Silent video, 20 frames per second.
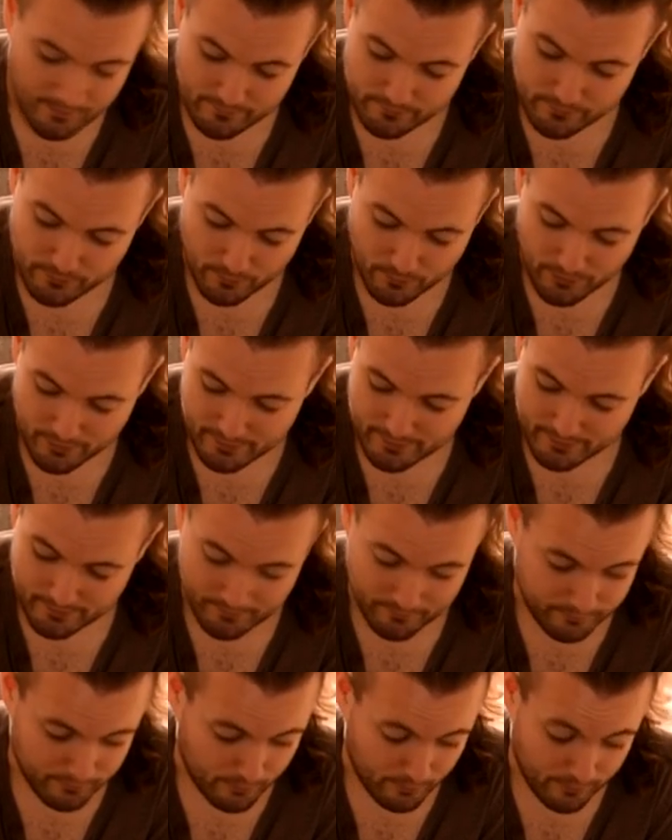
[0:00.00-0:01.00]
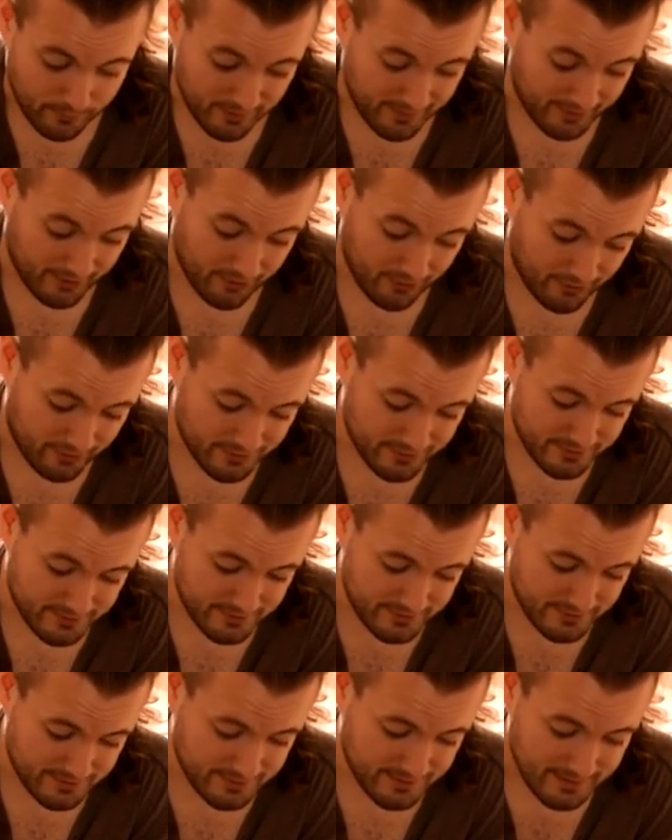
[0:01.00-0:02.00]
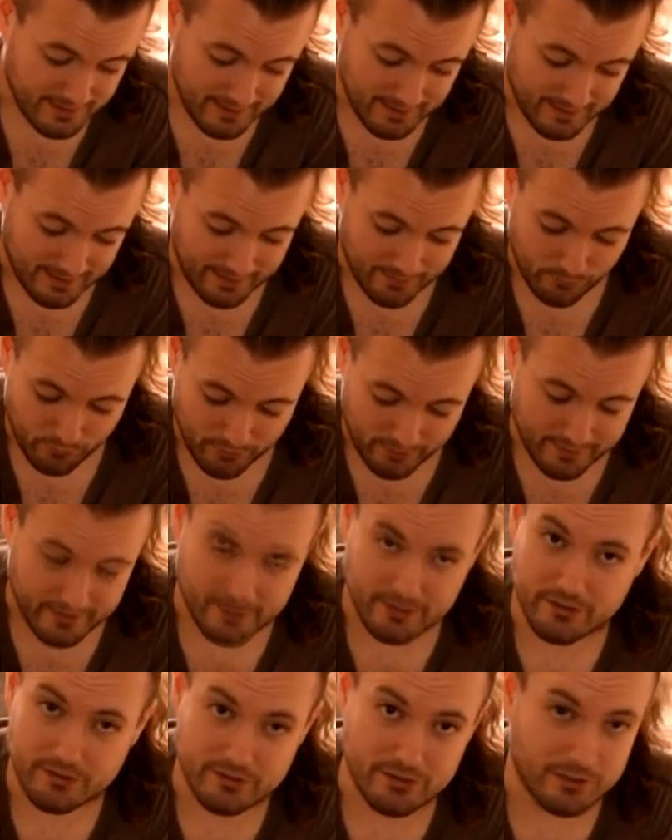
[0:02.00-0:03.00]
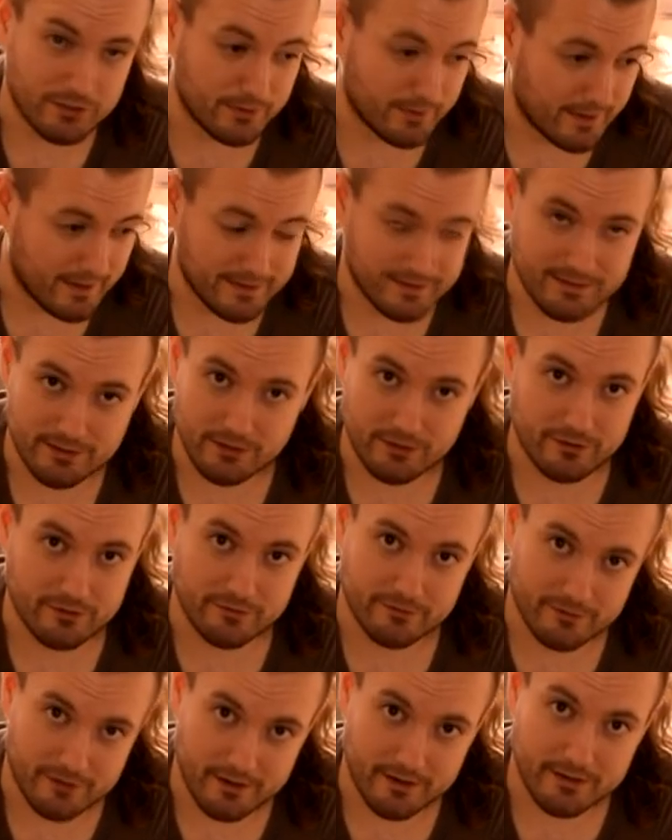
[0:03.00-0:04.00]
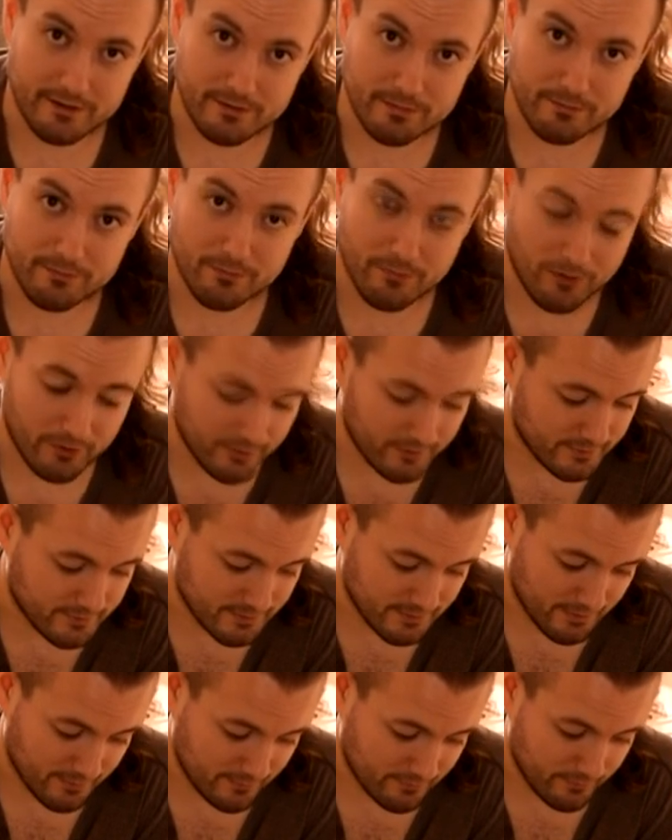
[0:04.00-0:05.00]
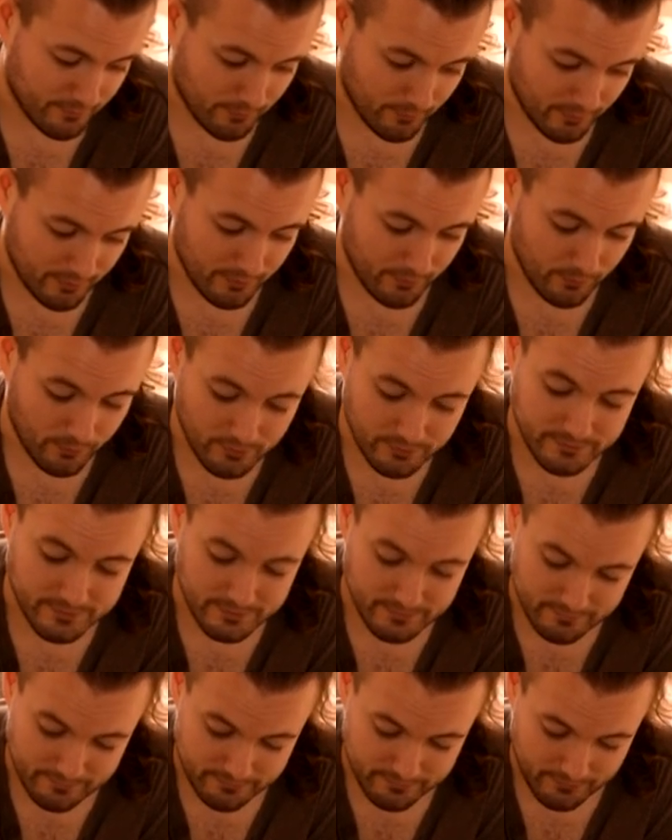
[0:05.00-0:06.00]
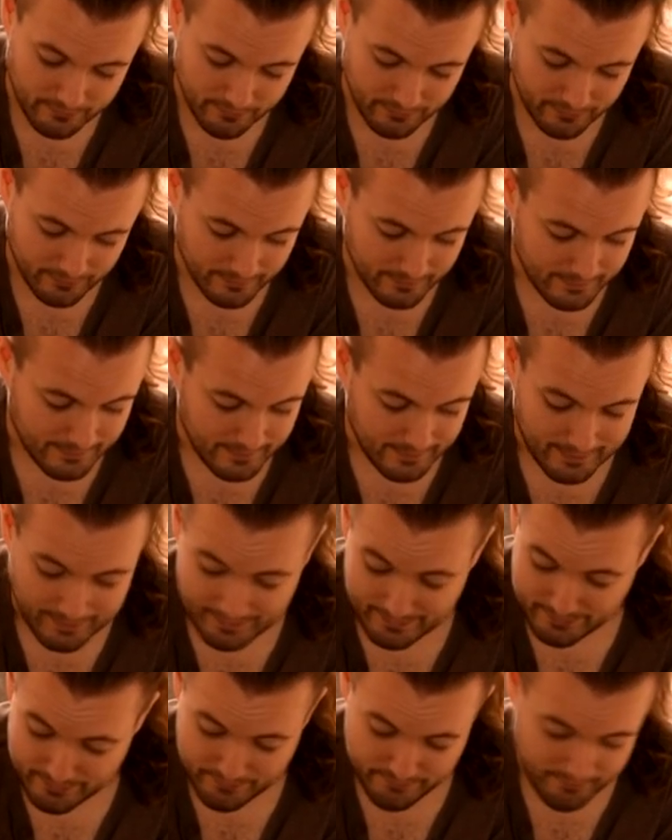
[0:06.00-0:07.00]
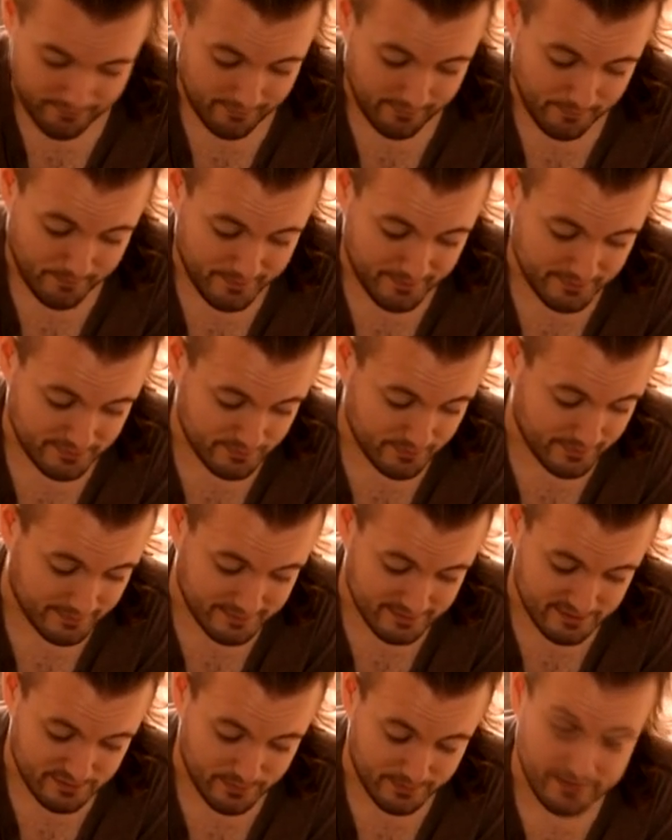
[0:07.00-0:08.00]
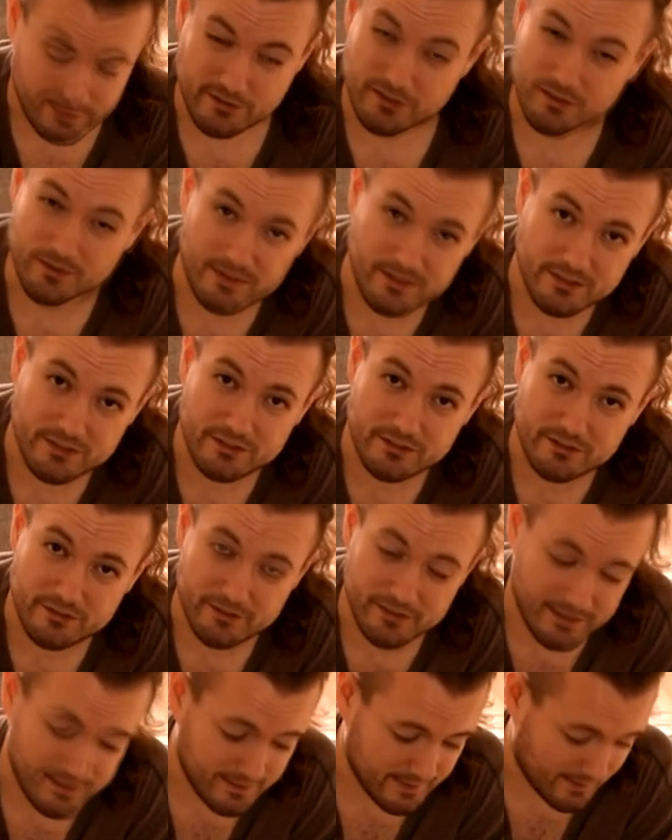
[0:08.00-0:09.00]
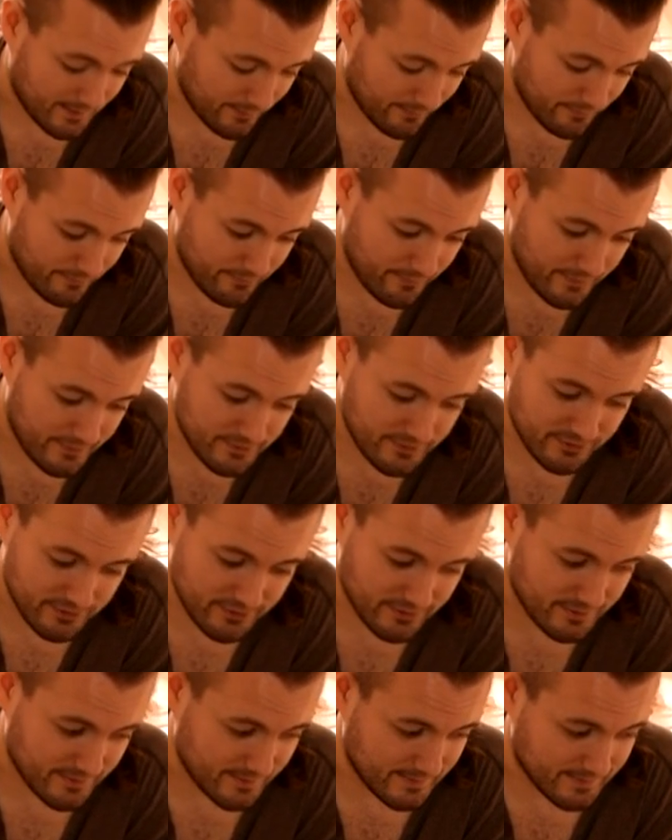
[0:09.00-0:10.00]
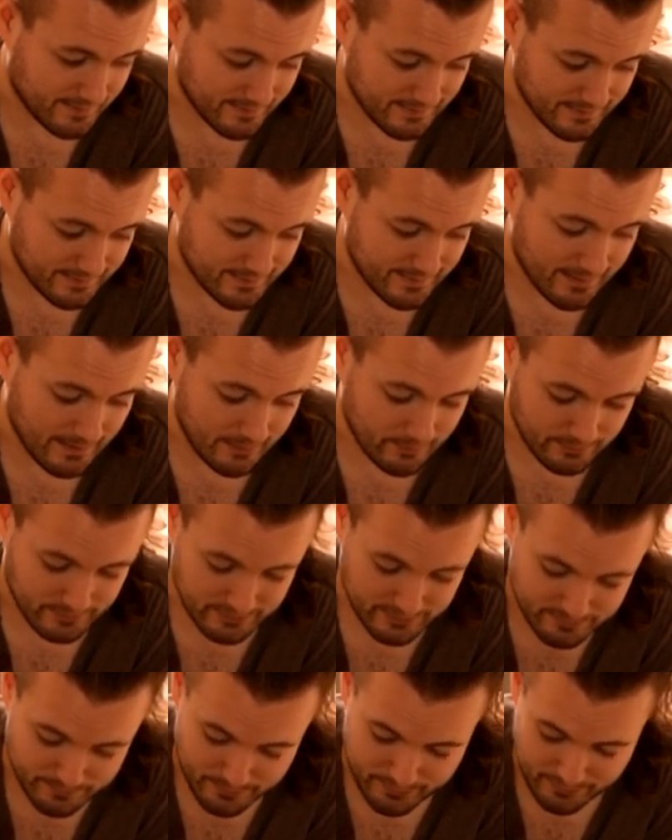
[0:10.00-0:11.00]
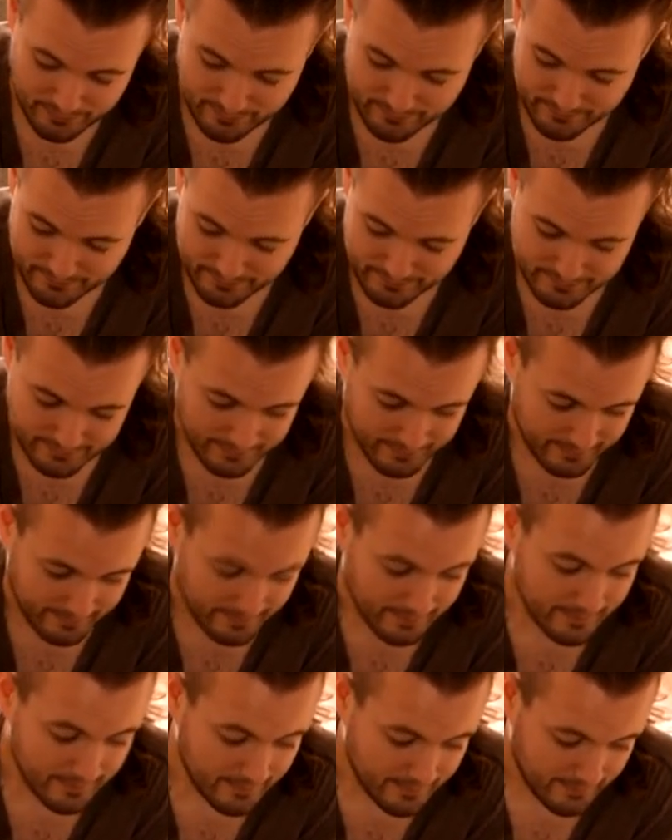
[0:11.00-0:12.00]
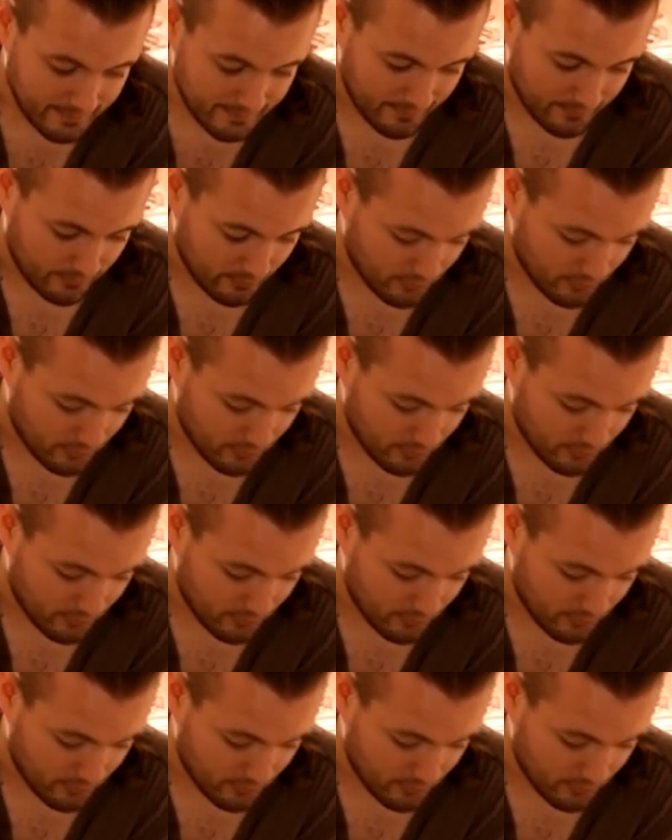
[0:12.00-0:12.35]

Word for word: for what, it, for what it costs, and what it can do it's a great monitor for what you want it for and it's very big as well it's 22 inch screen and it fits just into this table just perfectly now